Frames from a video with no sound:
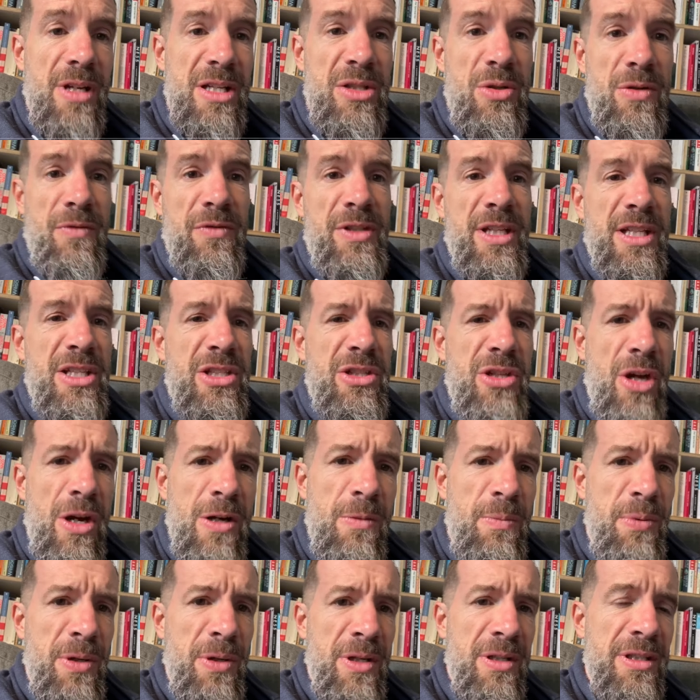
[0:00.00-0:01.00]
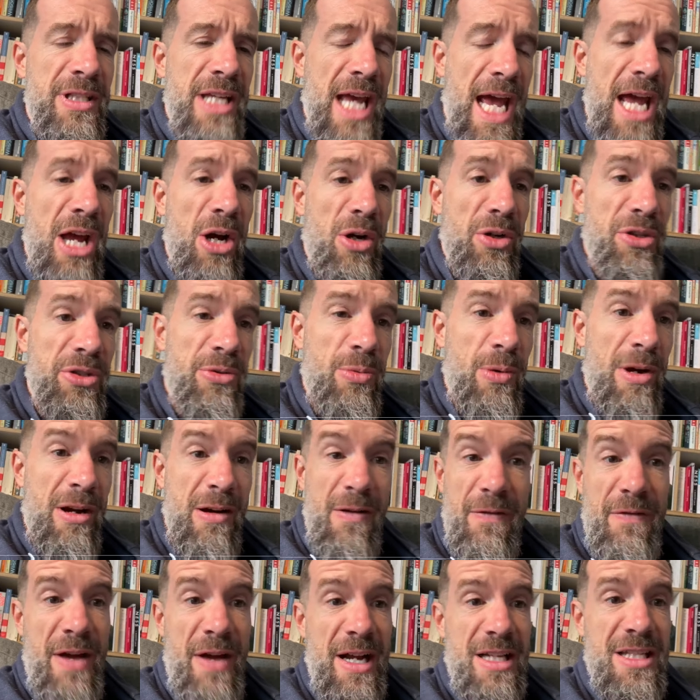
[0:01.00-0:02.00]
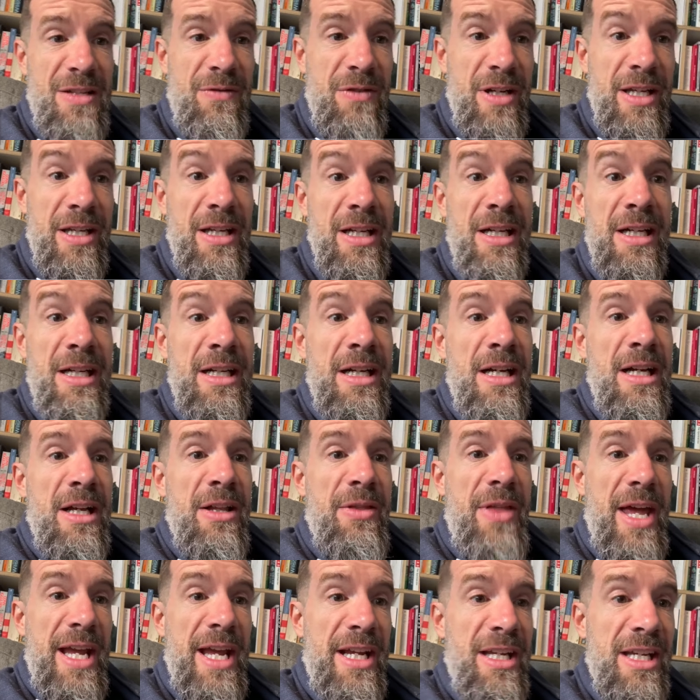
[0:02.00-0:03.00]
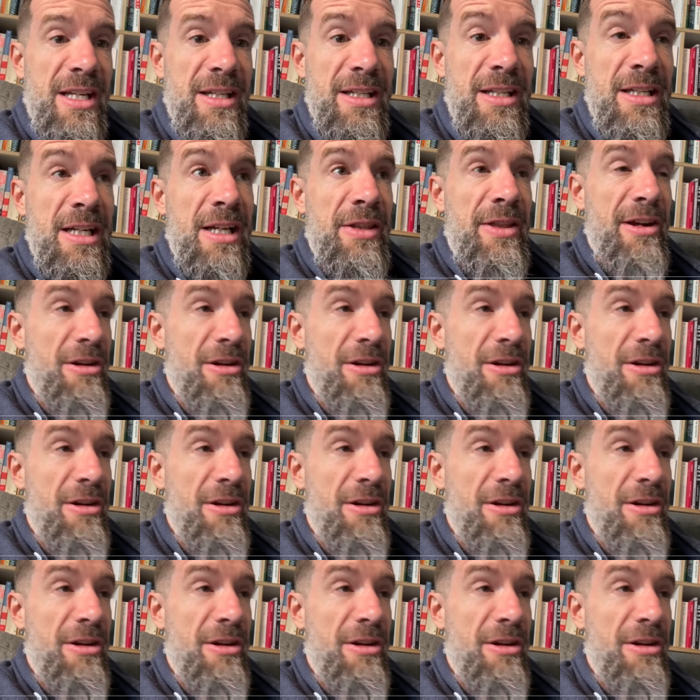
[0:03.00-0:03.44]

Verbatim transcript: a sort of dystopian chaos where effectively they can,